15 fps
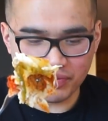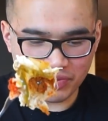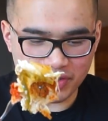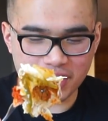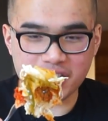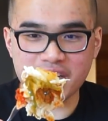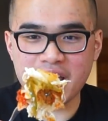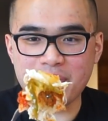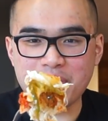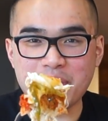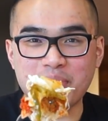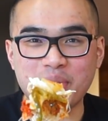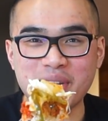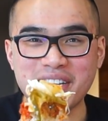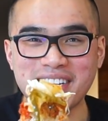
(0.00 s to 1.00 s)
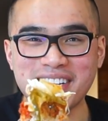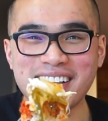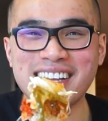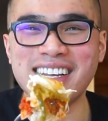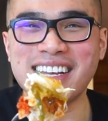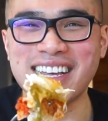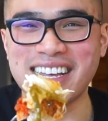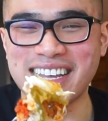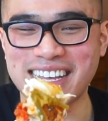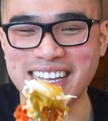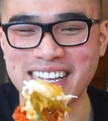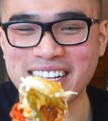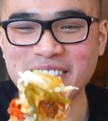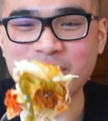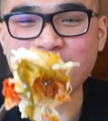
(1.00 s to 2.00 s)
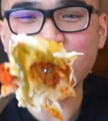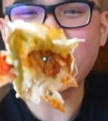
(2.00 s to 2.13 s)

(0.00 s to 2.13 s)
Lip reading: just to get people in.